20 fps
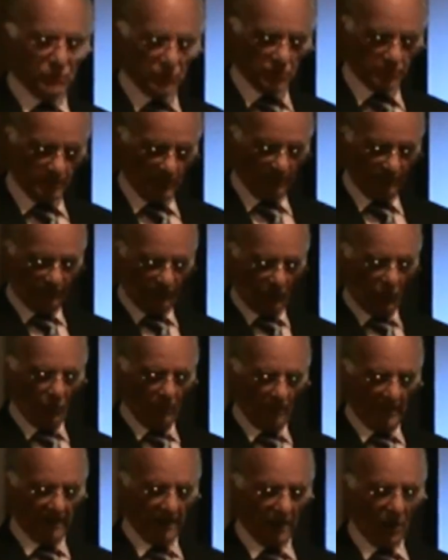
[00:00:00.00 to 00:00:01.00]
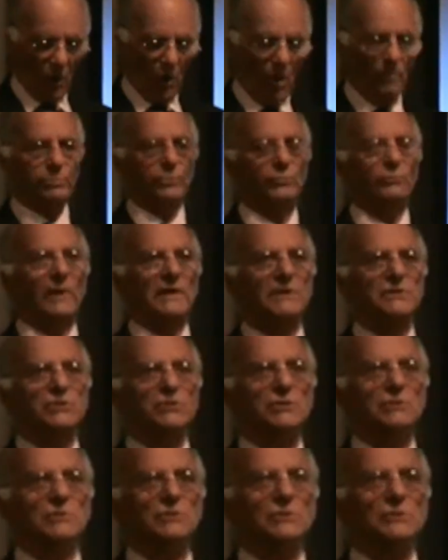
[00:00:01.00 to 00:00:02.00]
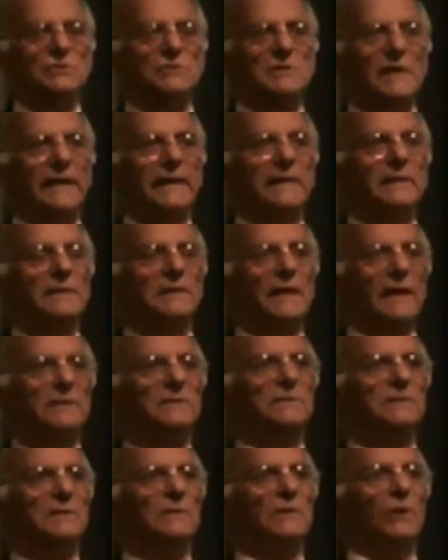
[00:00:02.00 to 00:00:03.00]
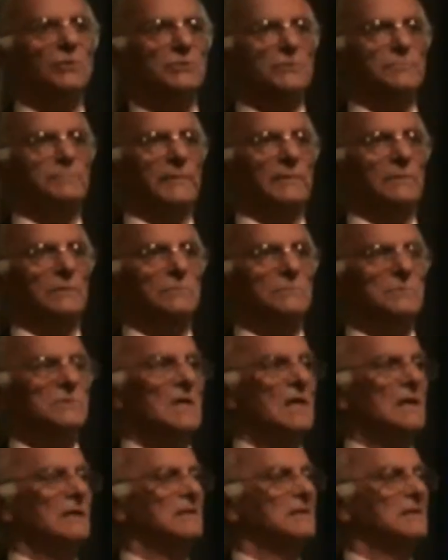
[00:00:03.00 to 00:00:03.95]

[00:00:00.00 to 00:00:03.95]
was performing operations in London hospitals,